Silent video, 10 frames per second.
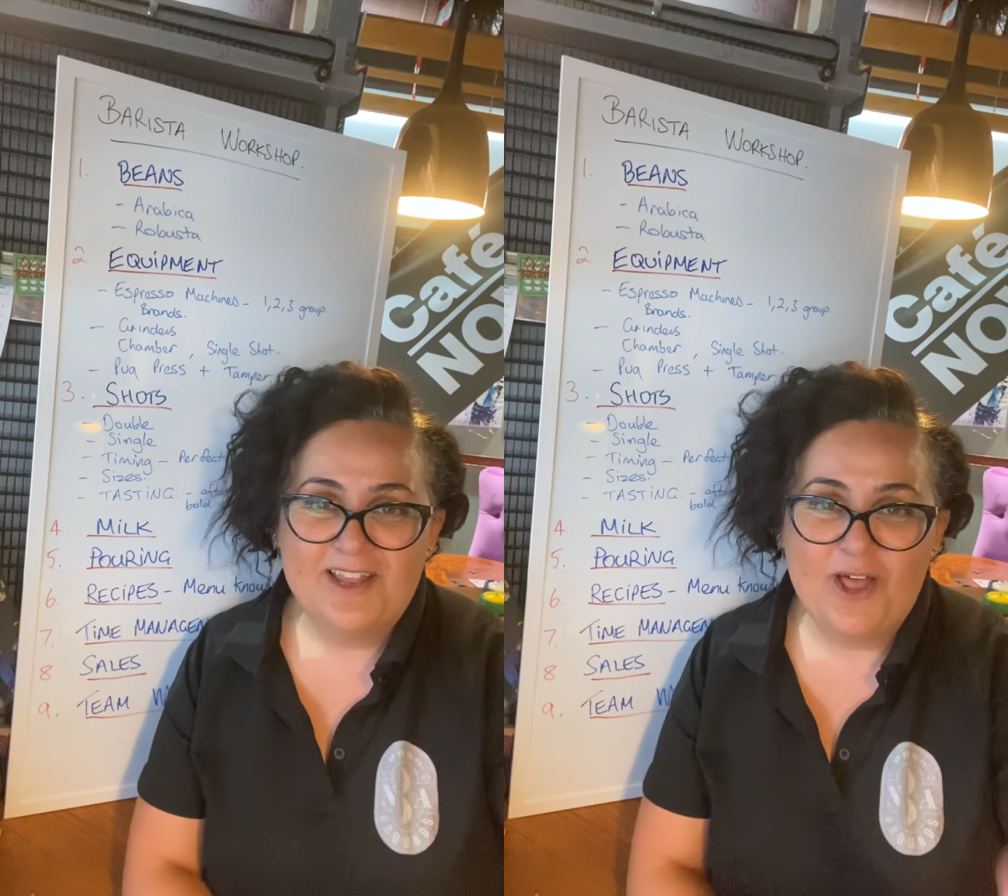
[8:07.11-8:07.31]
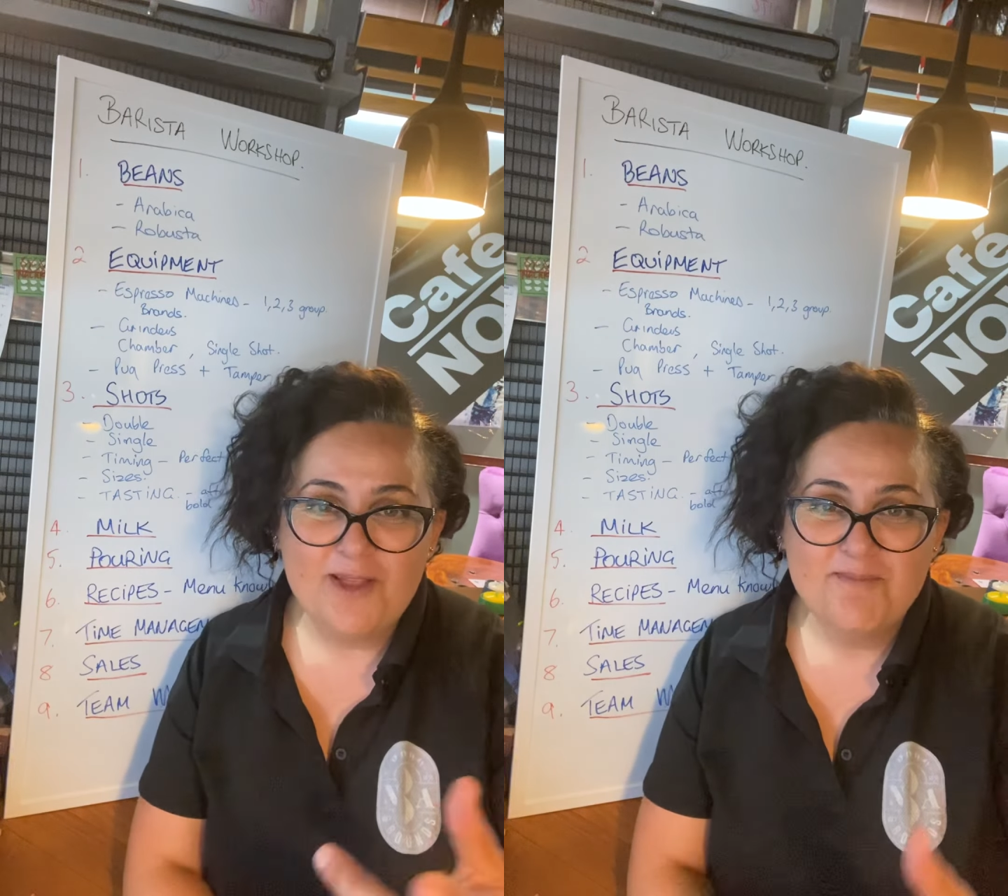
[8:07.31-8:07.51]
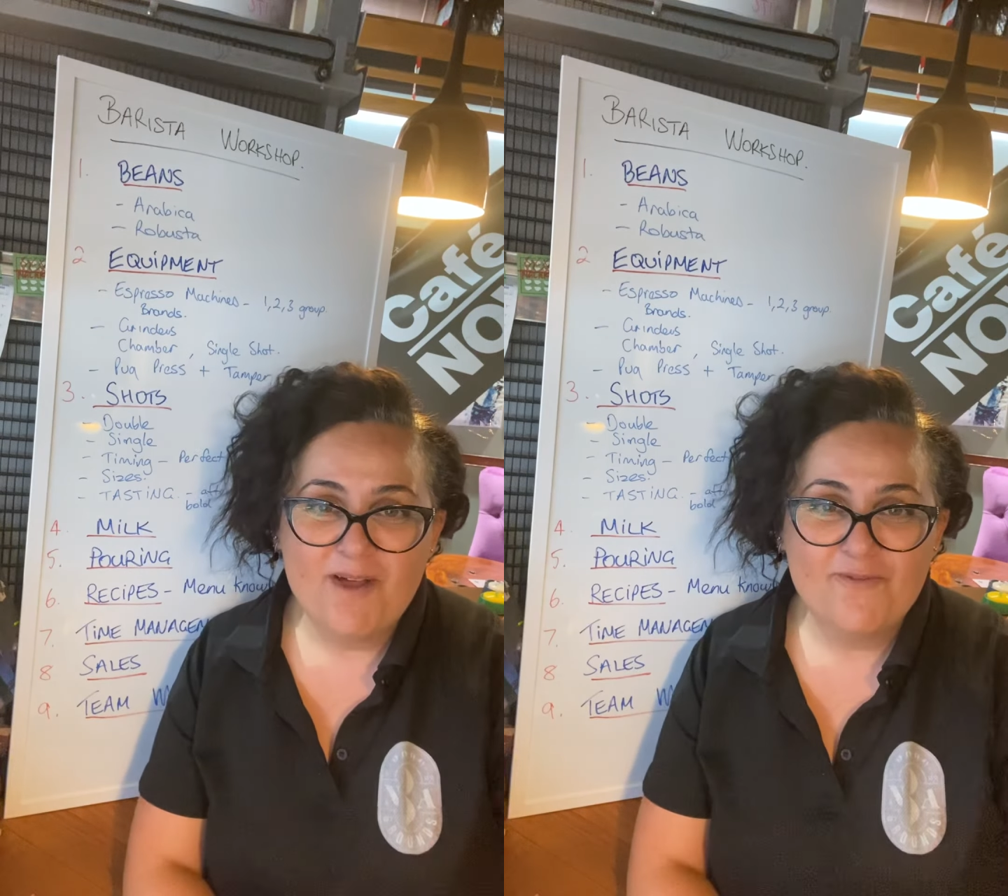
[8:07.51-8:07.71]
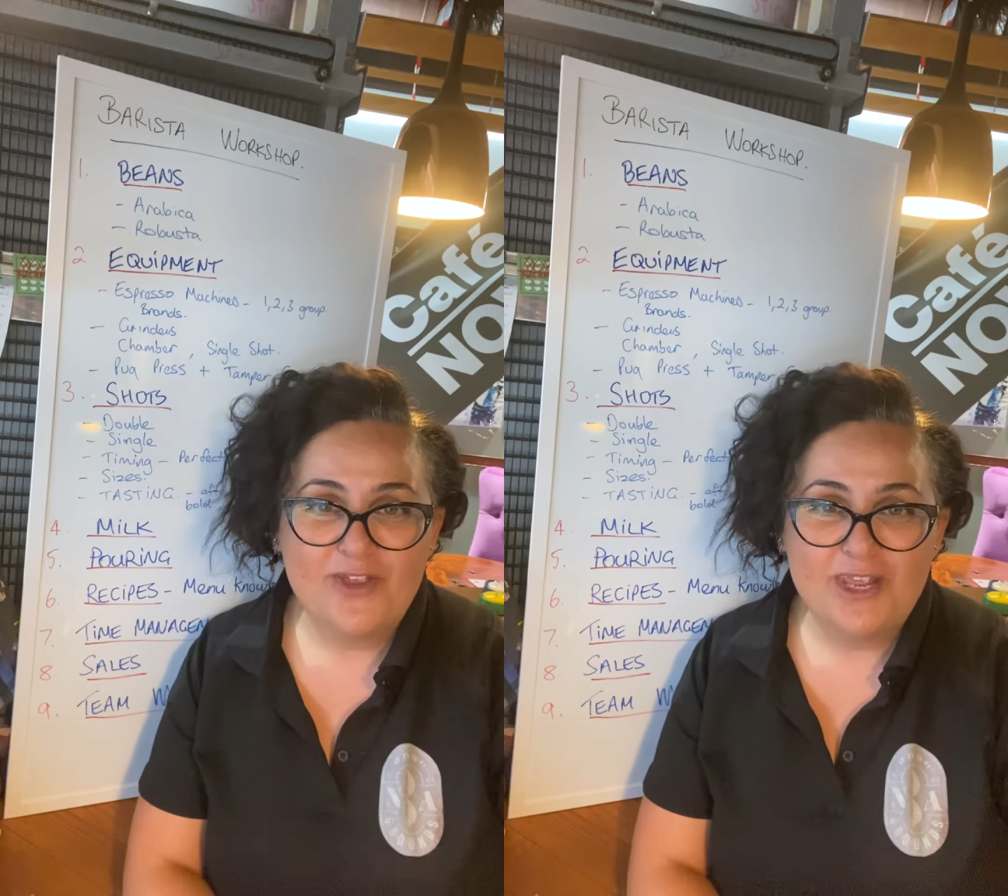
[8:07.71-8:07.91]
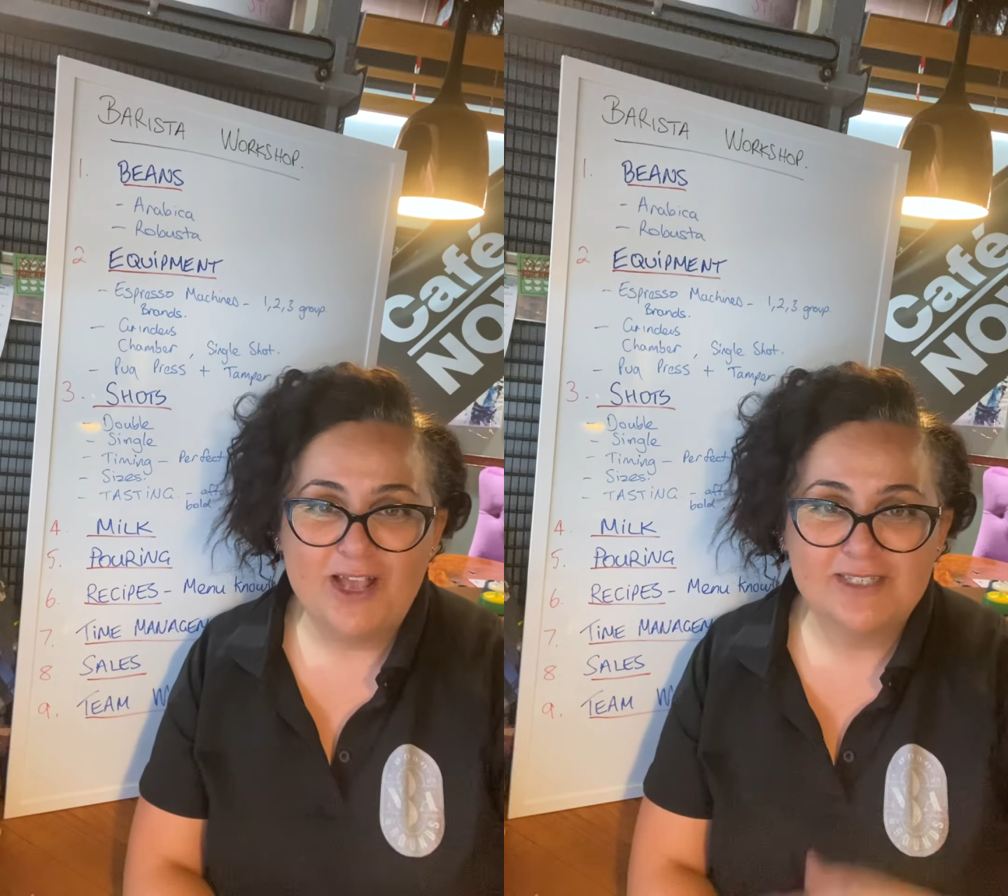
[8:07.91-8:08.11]
Like my
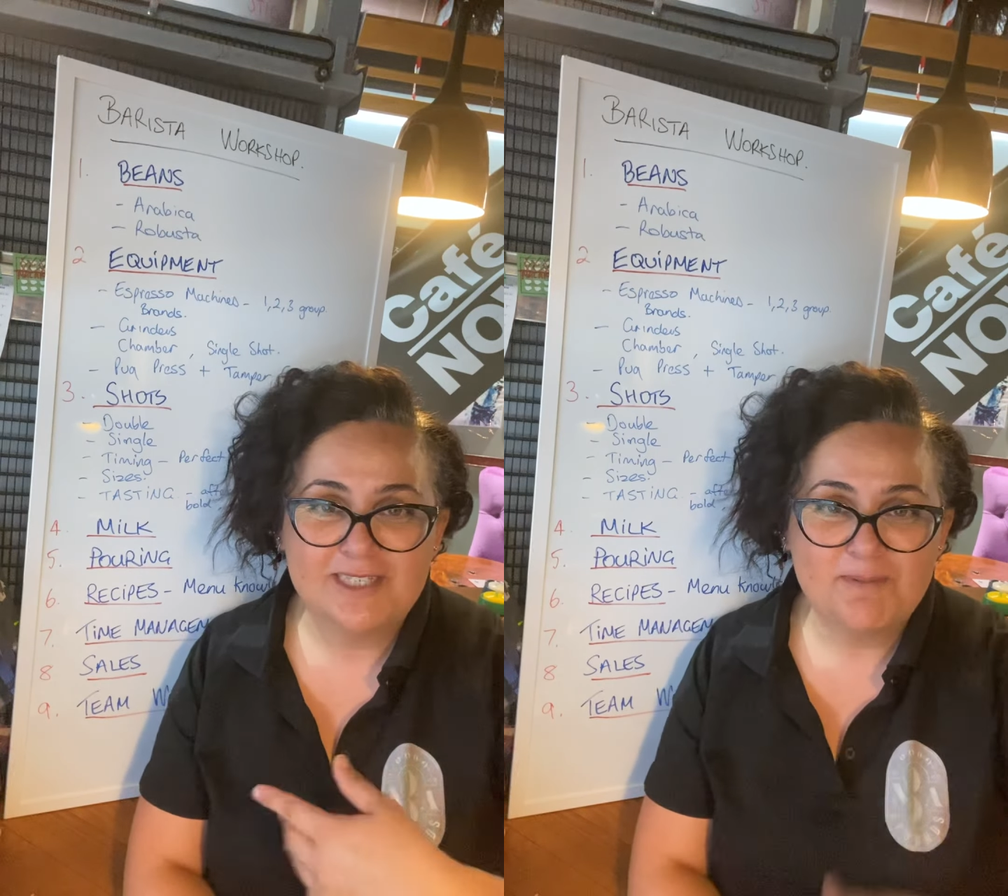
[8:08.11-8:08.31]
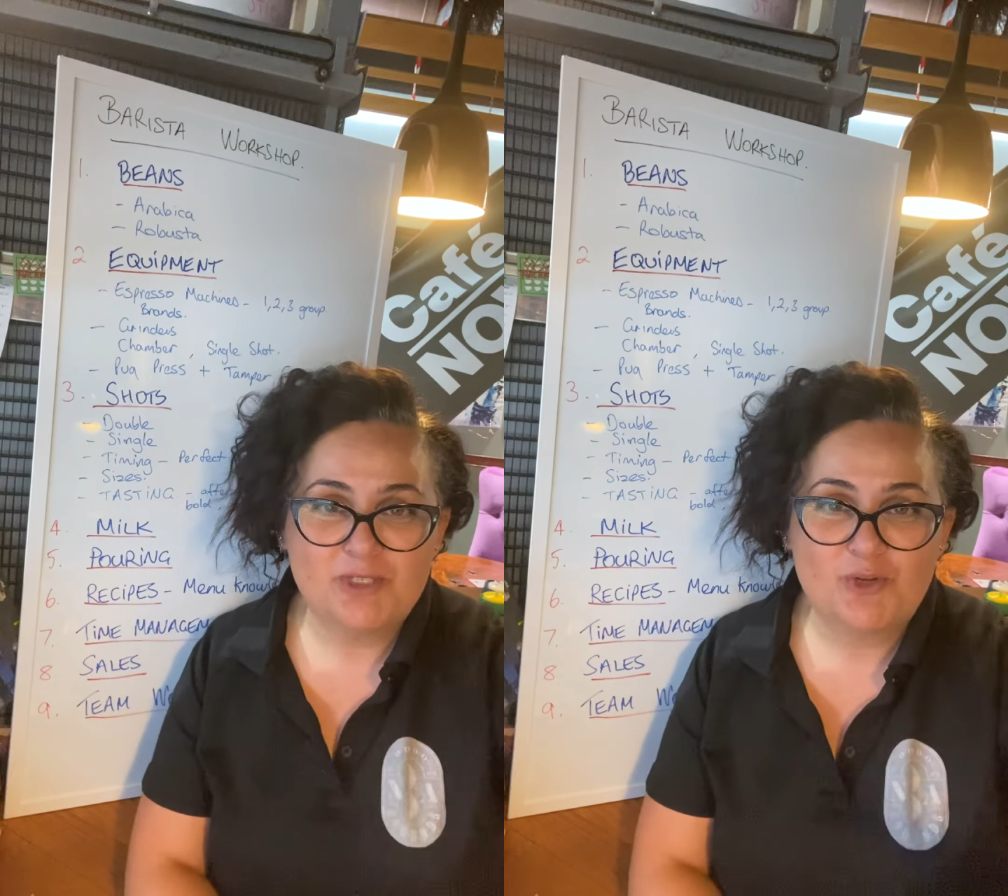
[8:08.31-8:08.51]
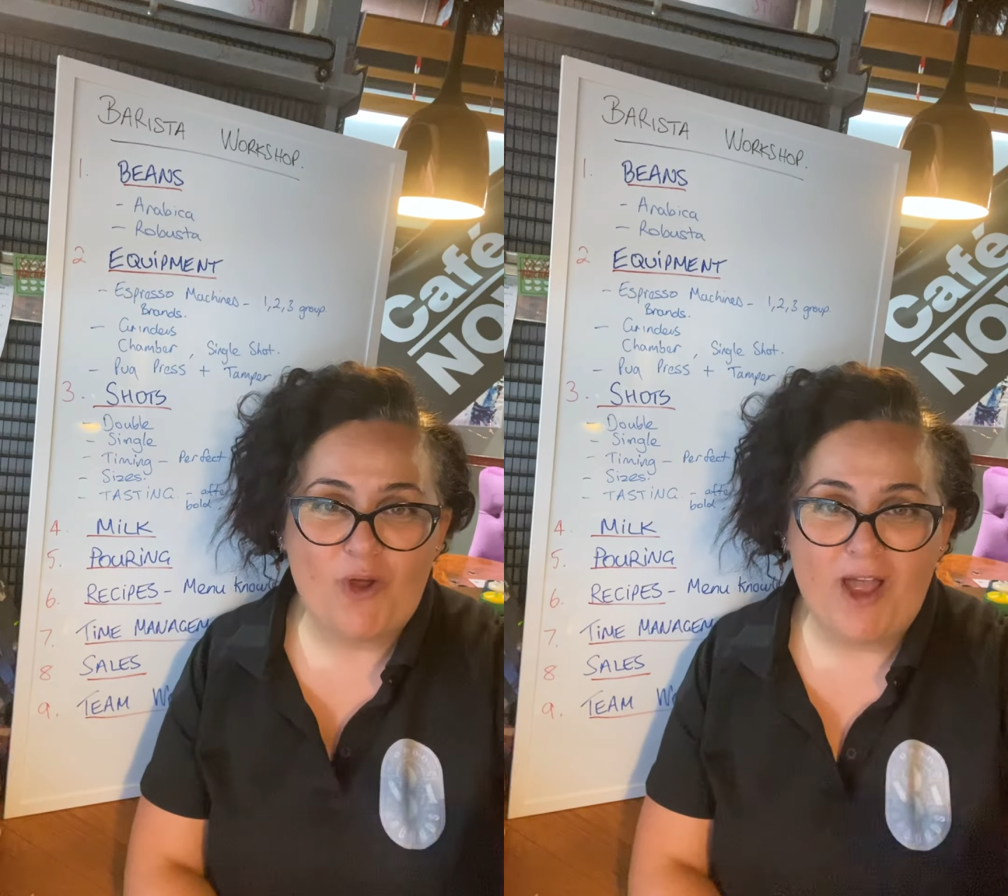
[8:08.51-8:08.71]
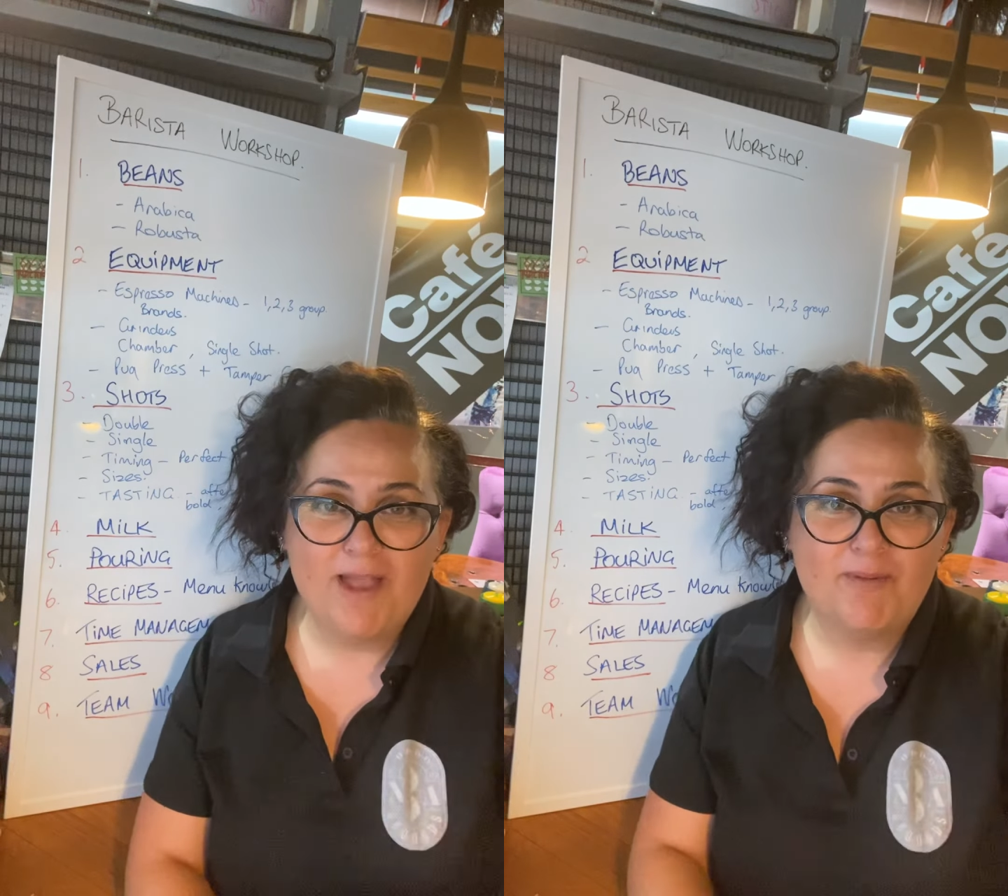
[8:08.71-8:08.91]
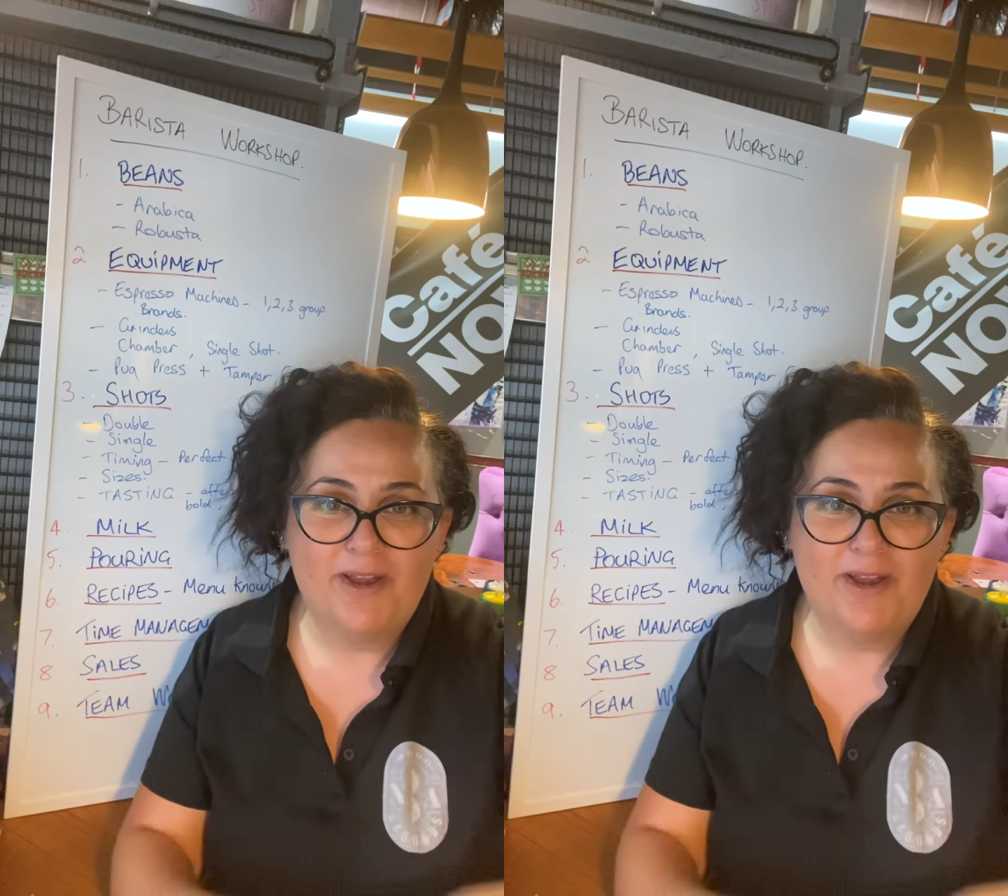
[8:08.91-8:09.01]
video, subscribe.